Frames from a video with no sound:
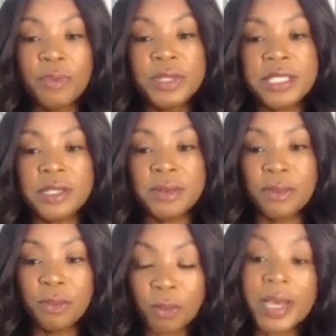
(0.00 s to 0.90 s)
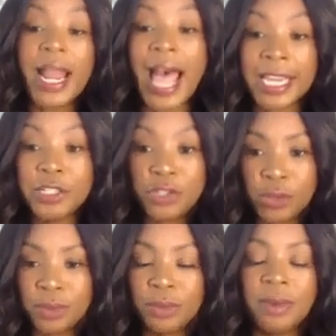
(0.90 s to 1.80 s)
and which is what I
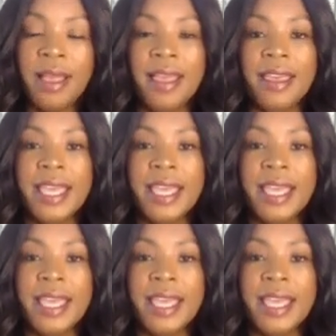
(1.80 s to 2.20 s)
do